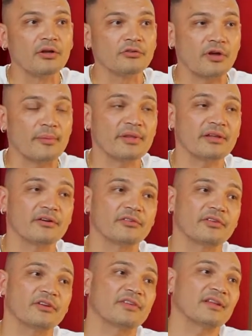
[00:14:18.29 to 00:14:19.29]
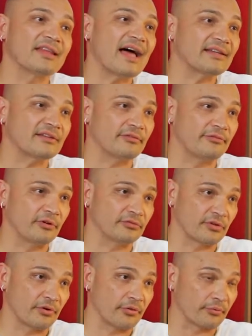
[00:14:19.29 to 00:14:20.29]
So, I mean, there's a lot to
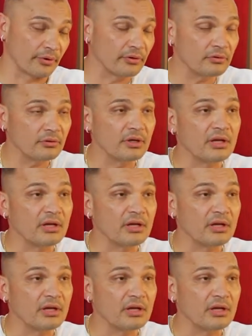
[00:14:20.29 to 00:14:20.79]
filter through.